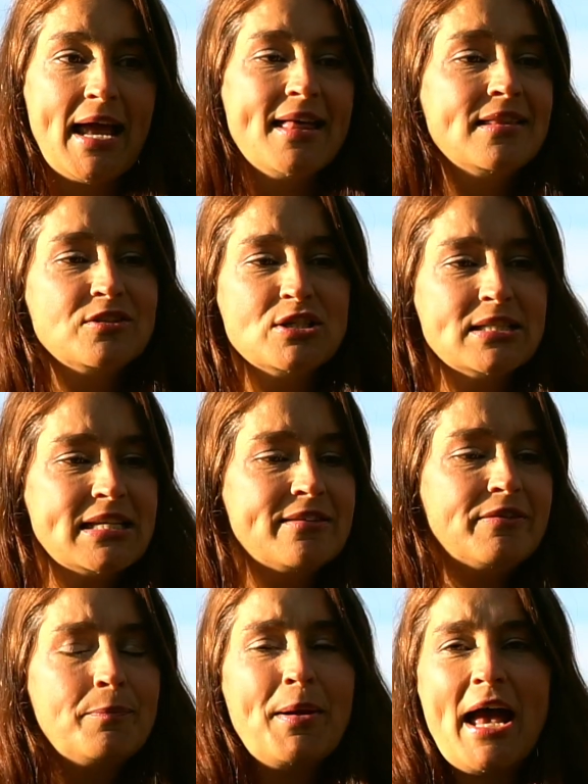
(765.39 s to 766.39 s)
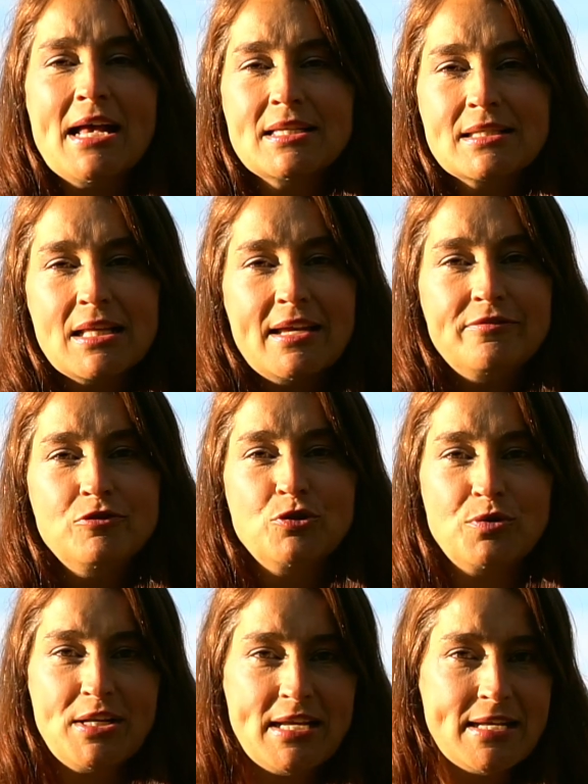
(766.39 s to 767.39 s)
And just even past life
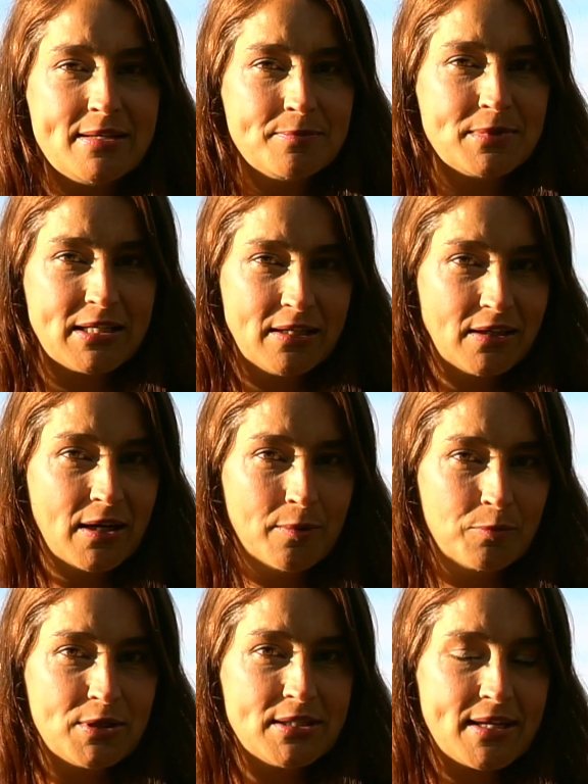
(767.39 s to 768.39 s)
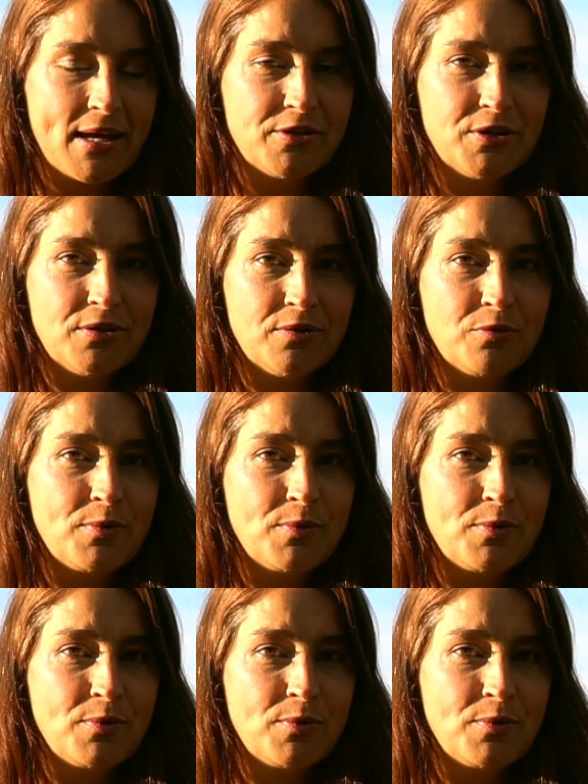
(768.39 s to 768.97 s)
dreams can come with Saturn